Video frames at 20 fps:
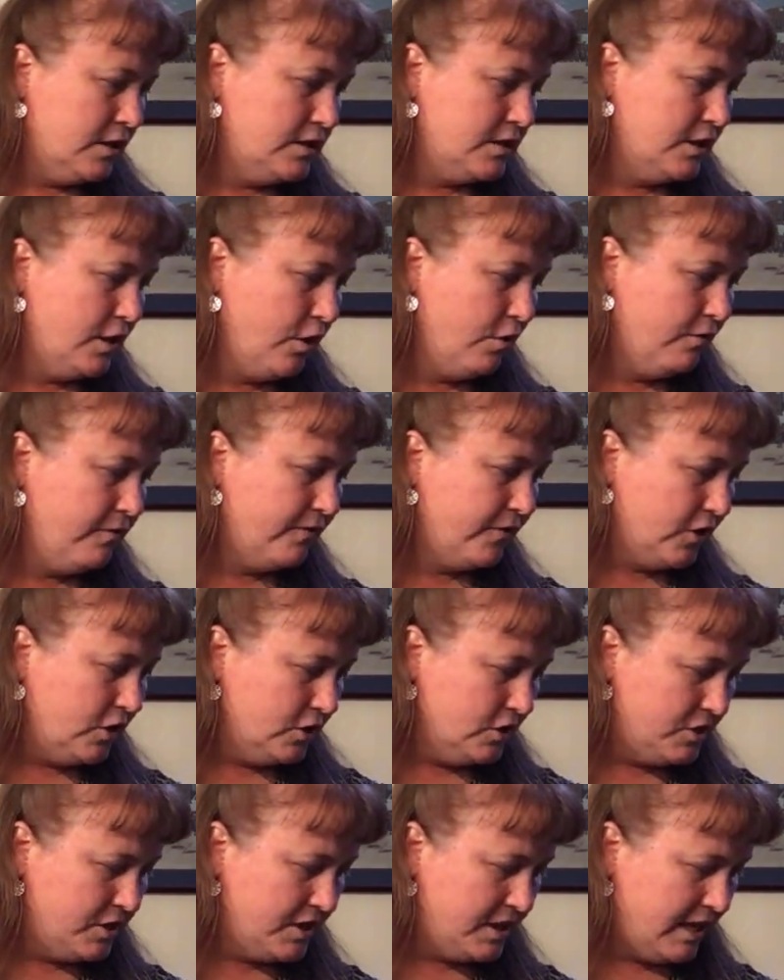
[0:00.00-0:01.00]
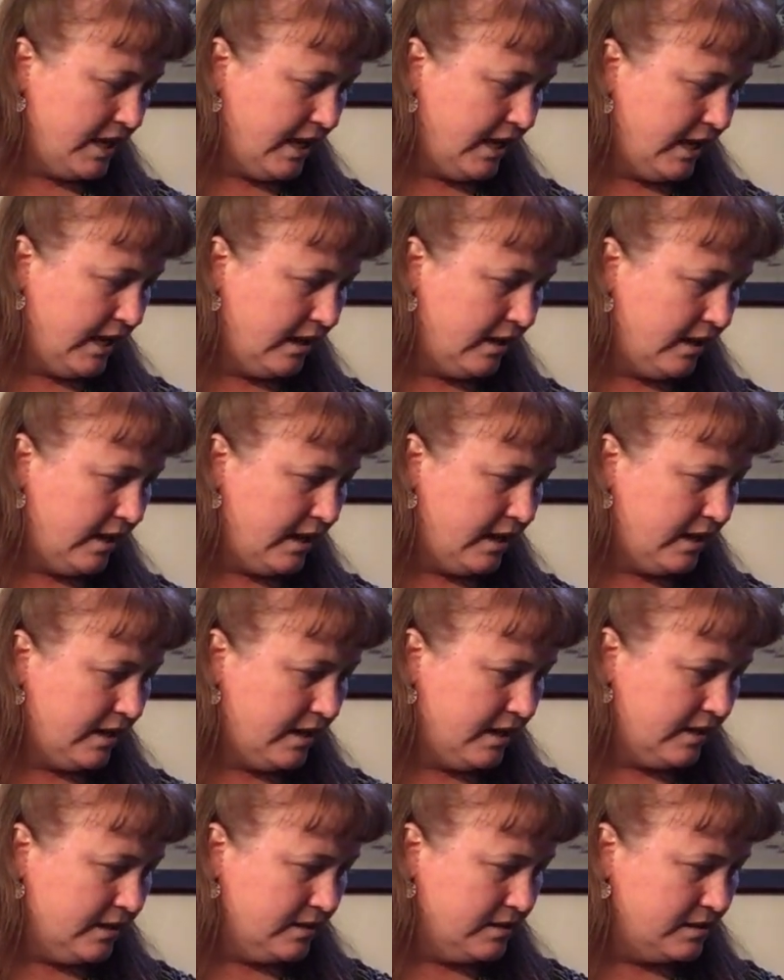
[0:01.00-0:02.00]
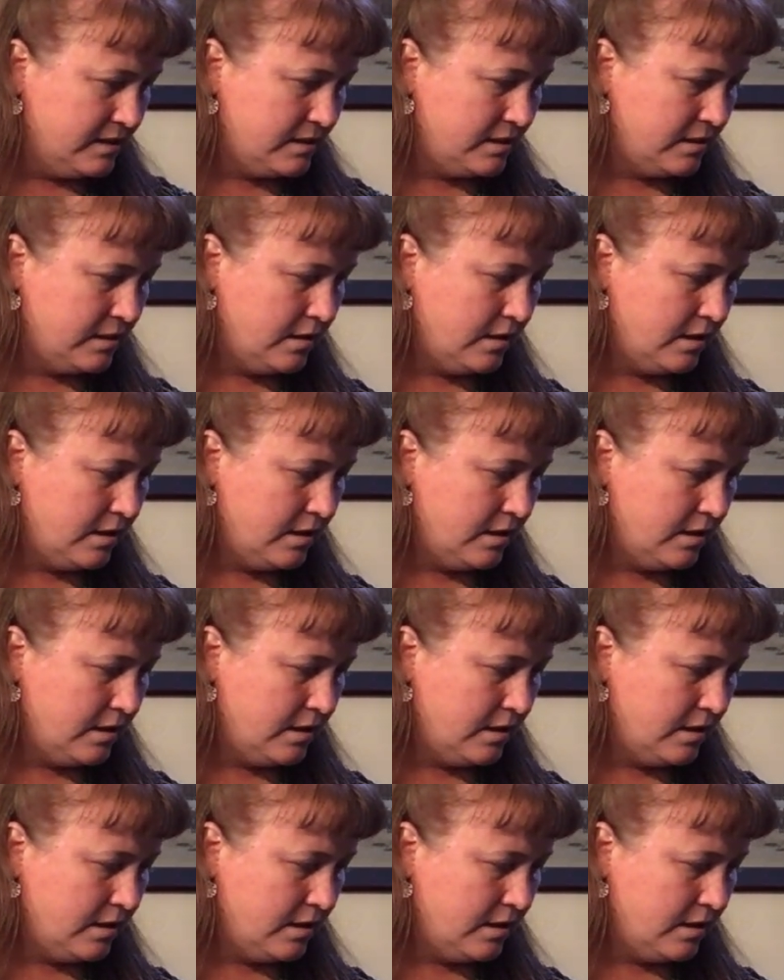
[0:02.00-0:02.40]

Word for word: So first thing is,